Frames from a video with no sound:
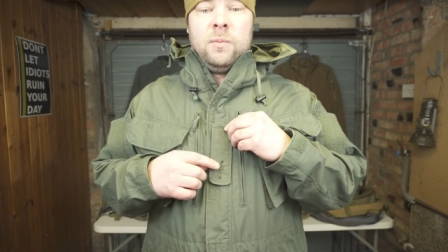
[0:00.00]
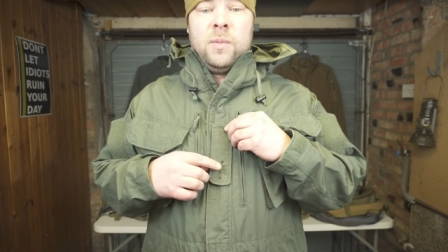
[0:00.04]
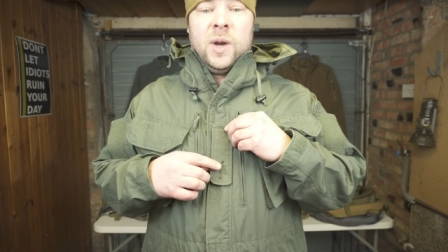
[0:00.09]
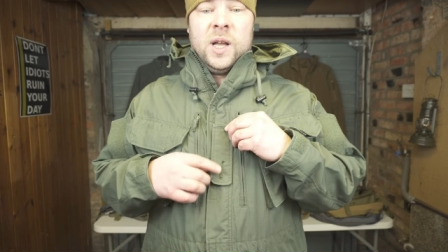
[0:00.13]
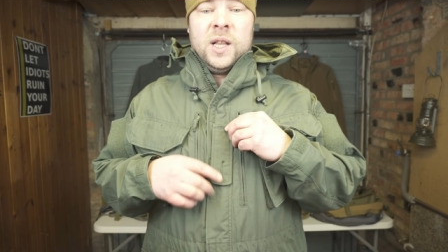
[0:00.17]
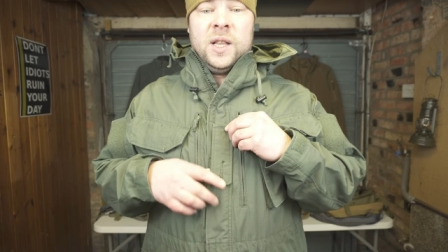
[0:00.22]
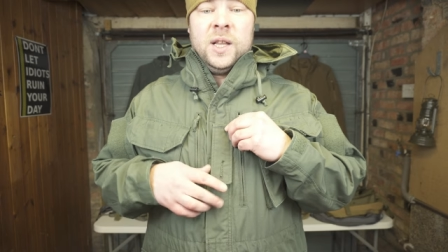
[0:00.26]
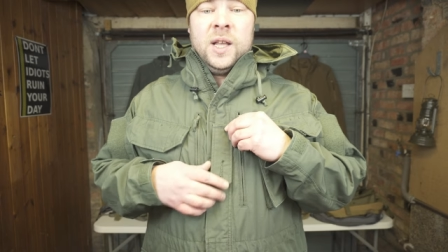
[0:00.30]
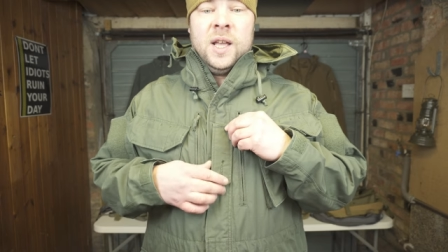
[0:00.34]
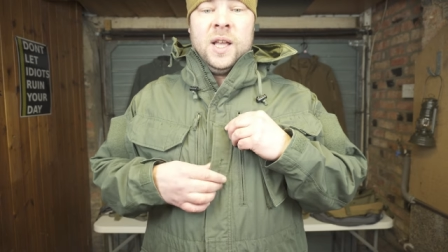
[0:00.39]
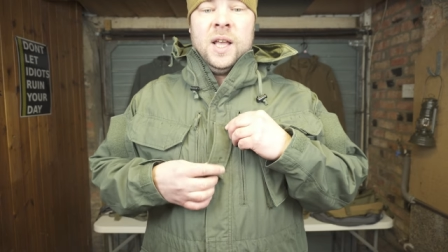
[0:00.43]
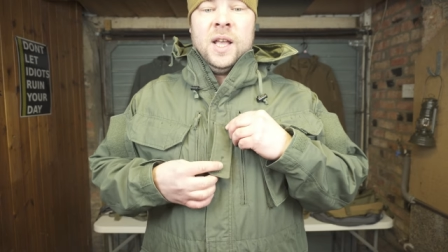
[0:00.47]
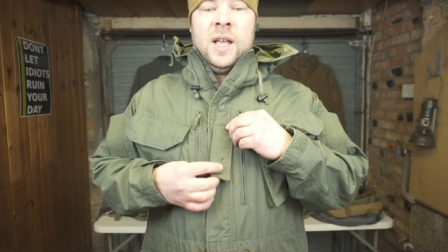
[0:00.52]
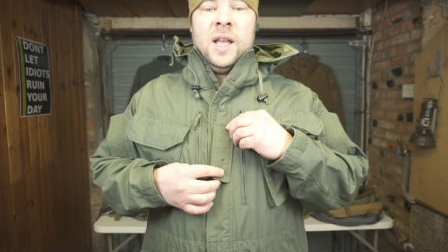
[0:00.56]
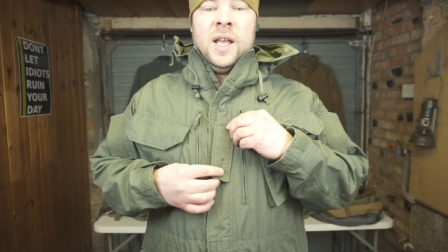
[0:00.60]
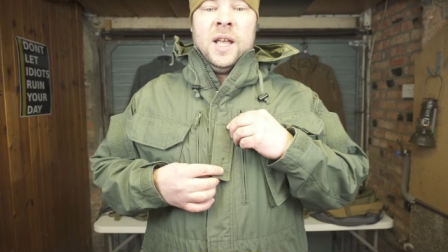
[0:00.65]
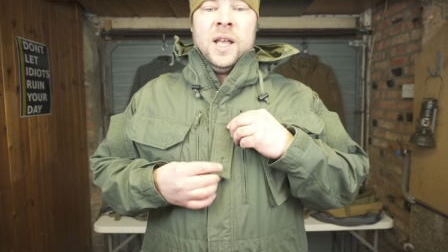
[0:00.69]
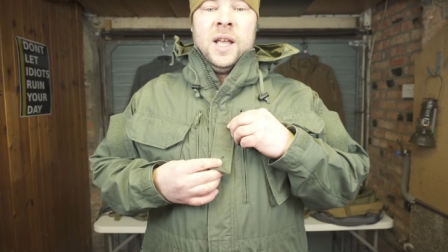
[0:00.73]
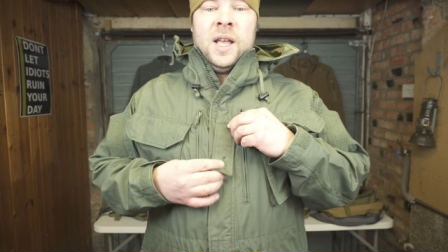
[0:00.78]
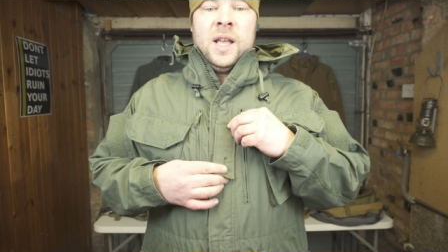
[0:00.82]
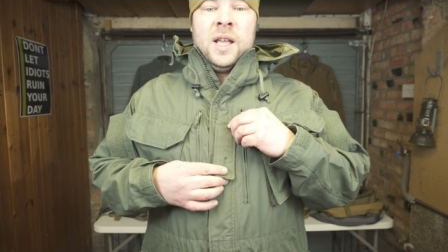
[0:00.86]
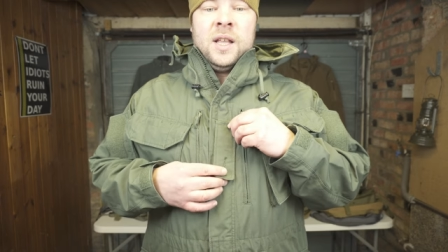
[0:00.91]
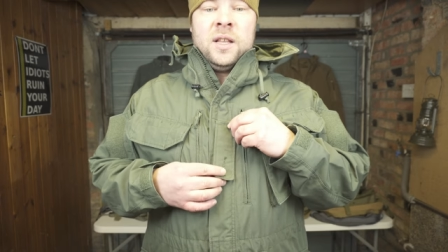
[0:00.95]
but
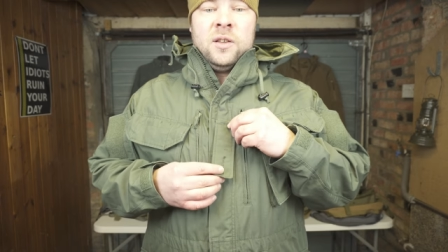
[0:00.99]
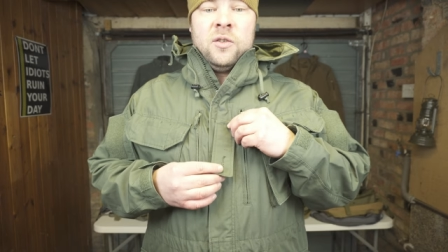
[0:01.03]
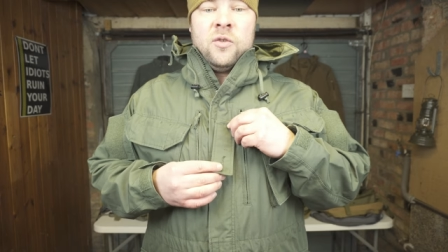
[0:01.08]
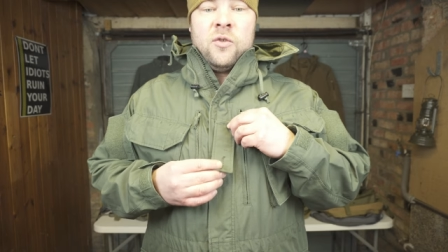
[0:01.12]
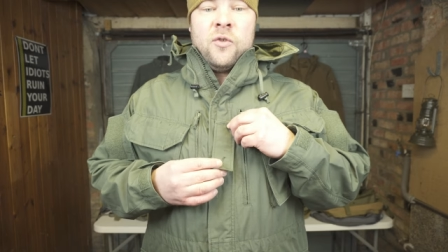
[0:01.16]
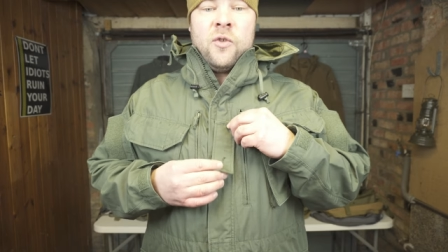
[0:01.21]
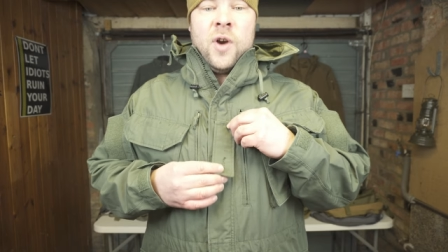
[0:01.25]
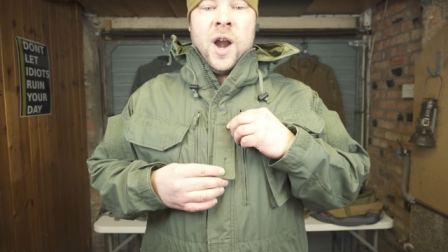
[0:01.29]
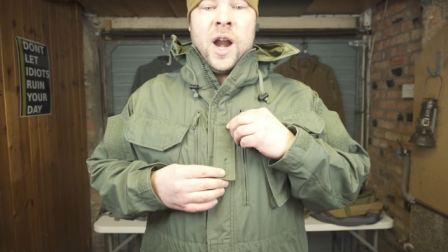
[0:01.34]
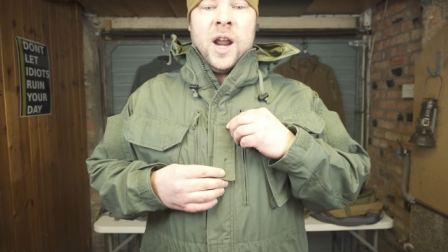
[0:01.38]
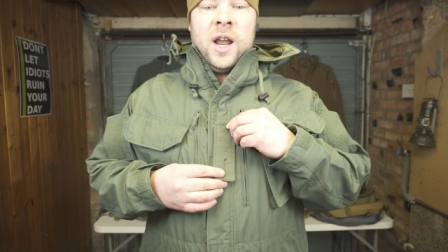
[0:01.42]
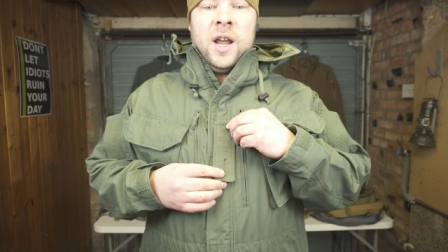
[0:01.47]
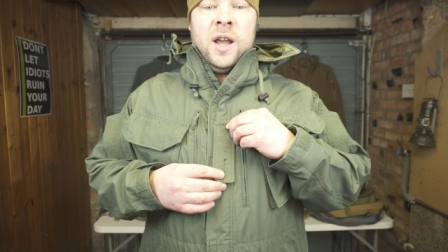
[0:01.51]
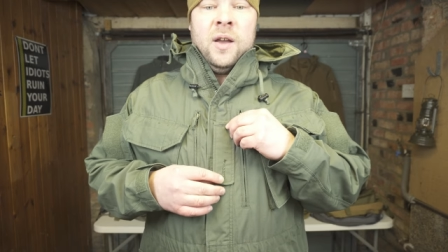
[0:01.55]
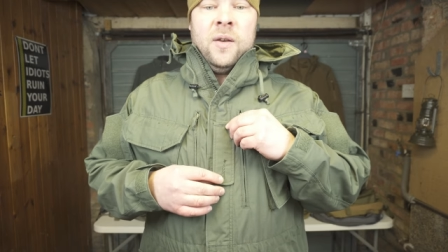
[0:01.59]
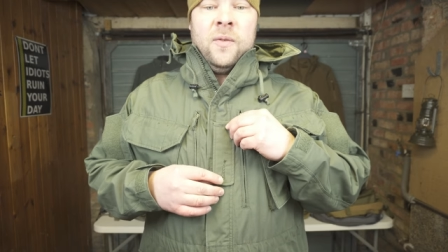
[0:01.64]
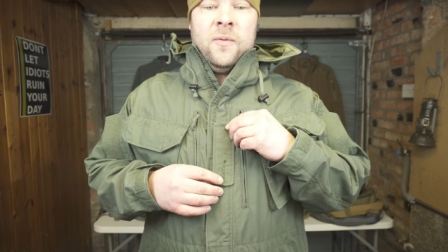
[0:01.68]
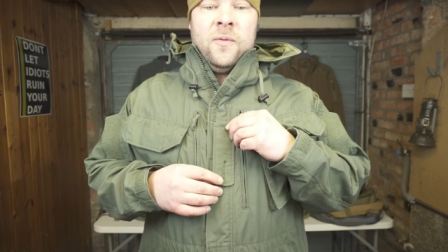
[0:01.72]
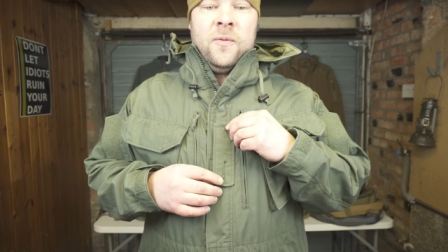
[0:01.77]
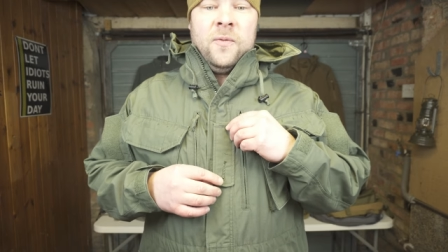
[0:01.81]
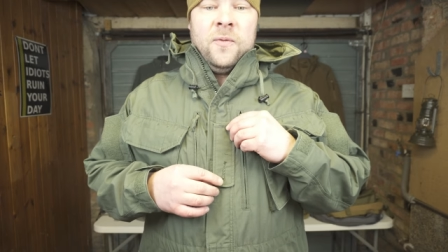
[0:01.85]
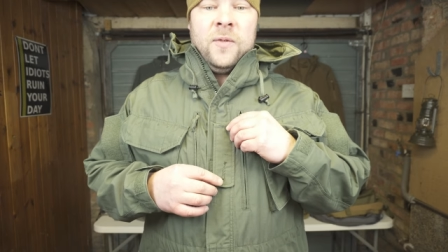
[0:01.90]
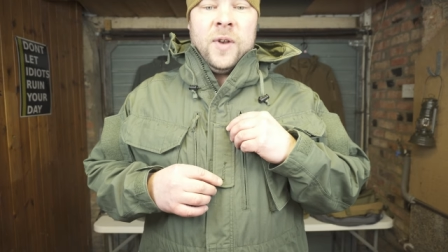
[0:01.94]
the rank
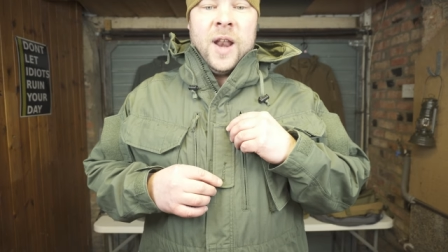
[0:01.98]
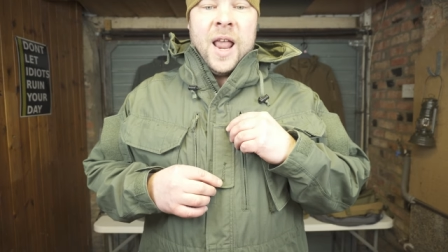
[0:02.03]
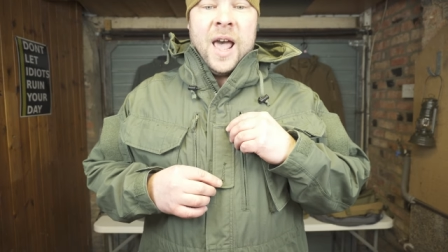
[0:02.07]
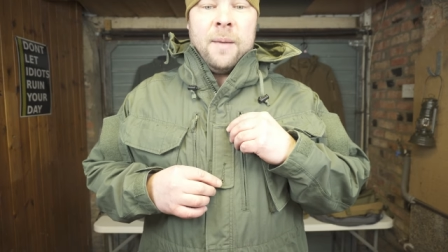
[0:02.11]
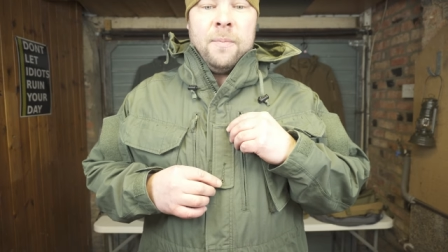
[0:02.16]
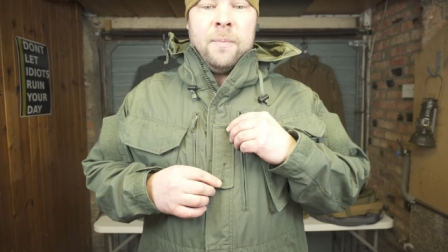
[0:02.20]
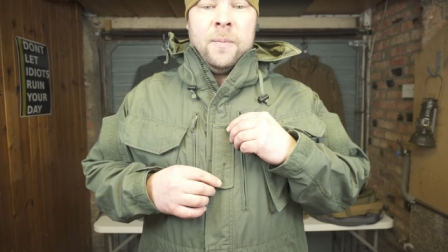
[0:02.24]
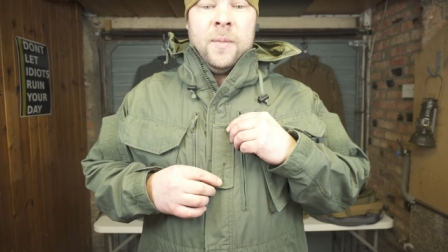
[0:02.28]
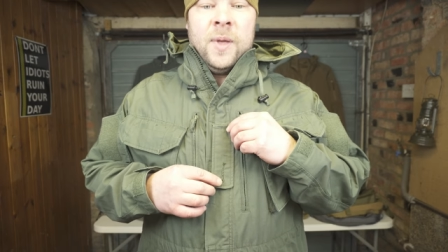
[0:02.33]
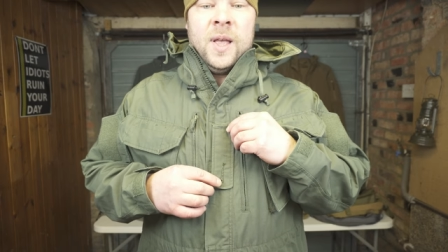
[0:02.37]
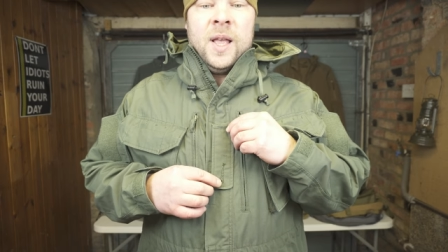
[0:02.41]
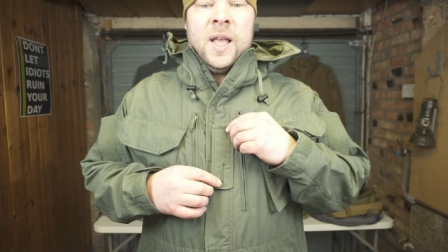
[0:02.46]
flap.